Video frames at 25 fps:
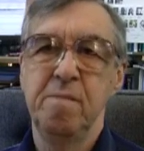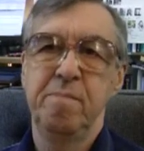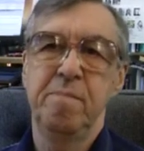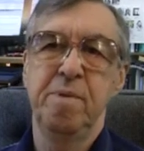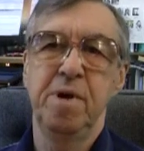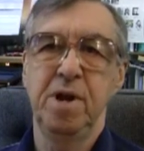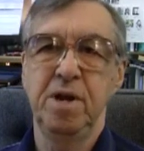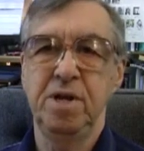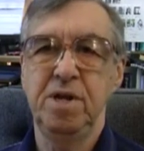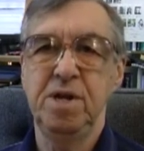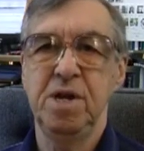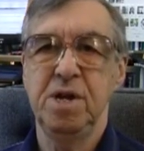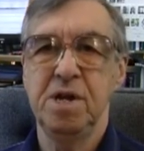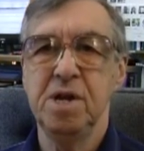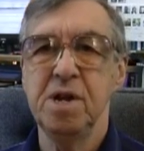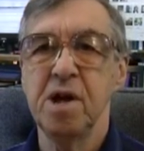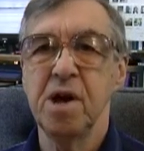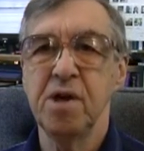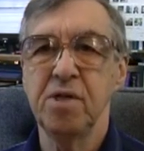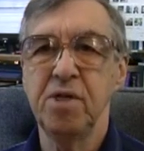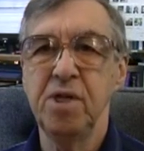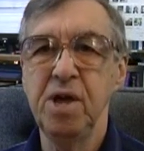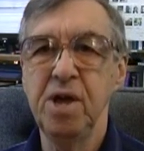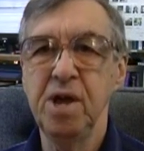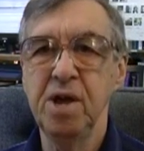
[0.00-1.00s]
but it did
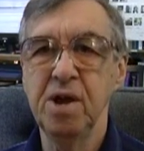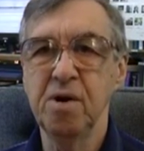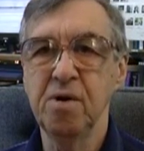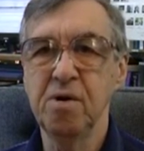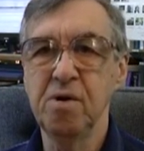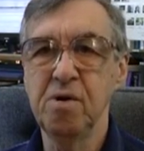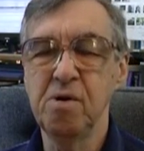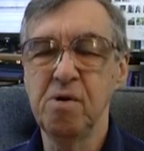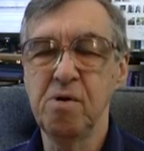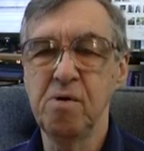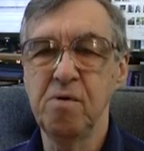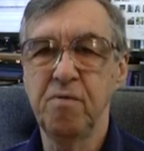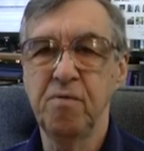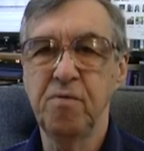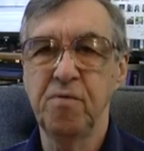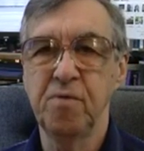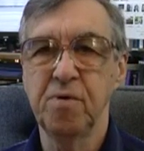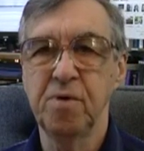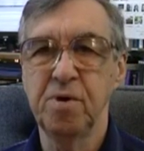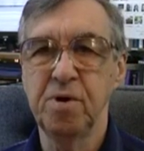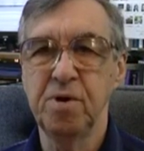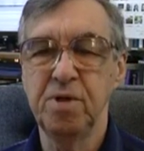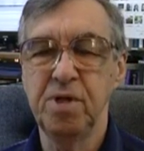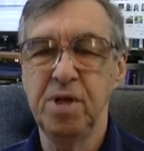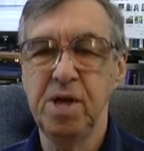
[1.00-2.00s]
nothing at all
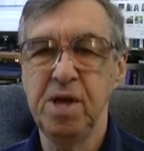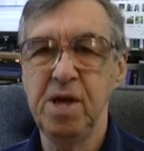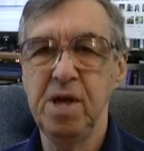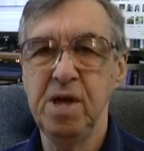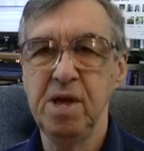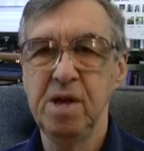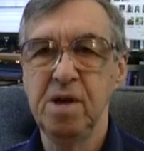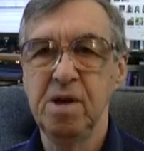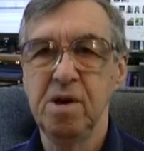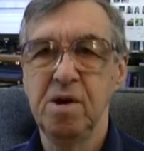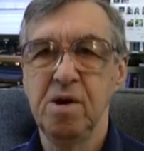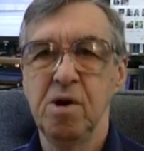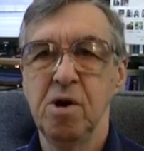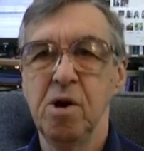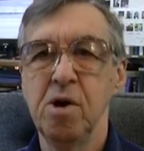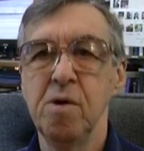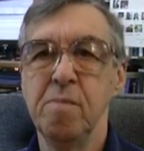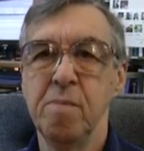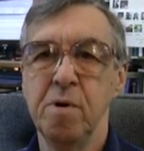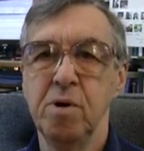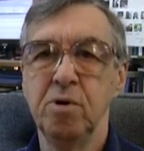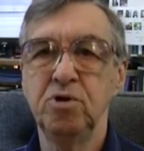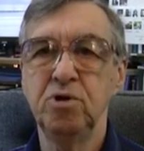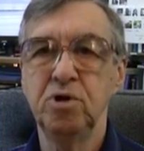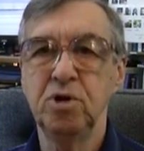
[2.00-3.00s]
for the
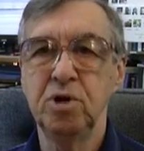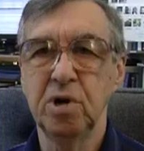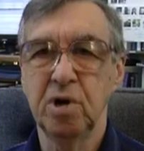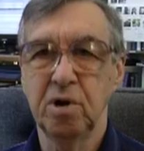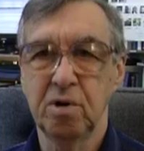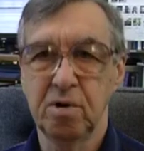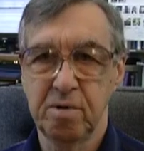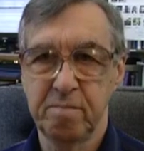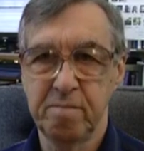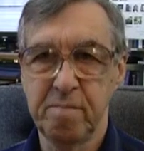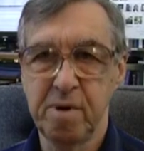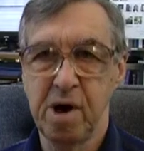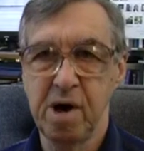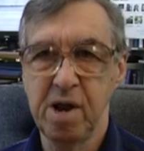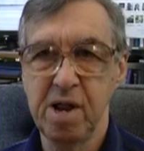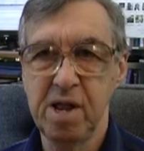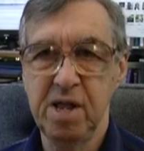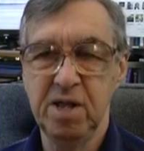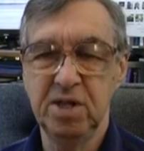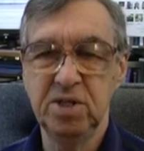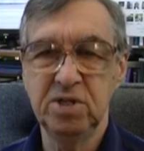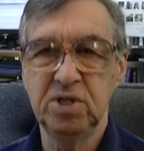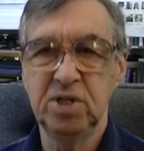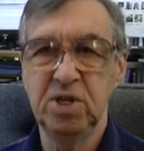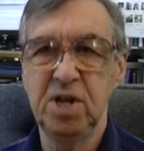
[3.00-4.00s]
emotional or body
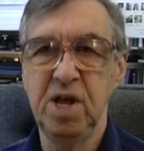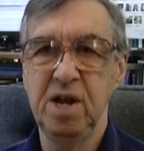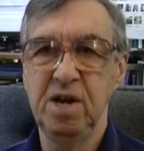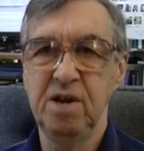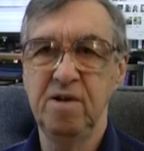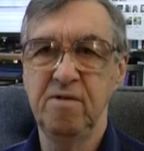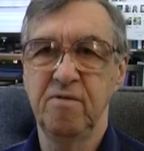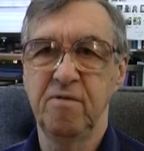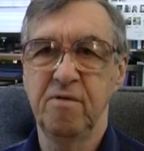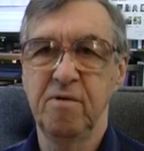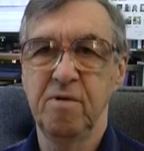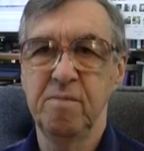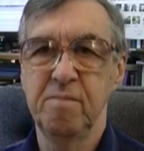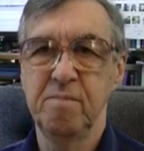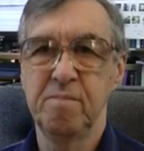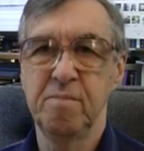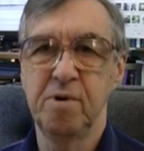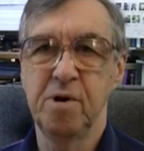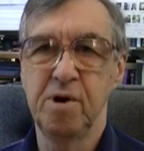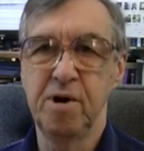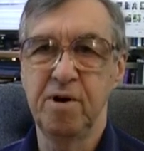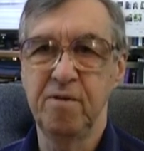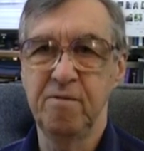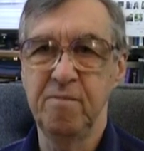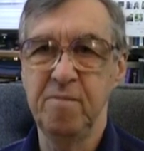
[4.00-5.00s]
instinctive
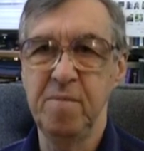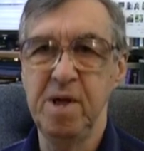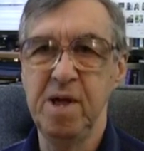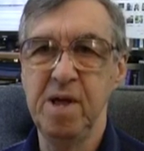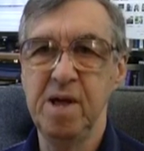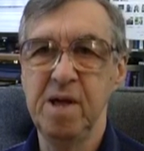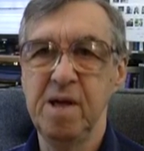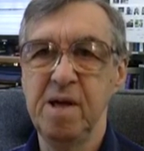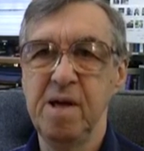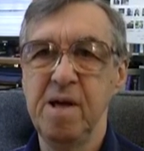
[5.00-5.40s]
part of me.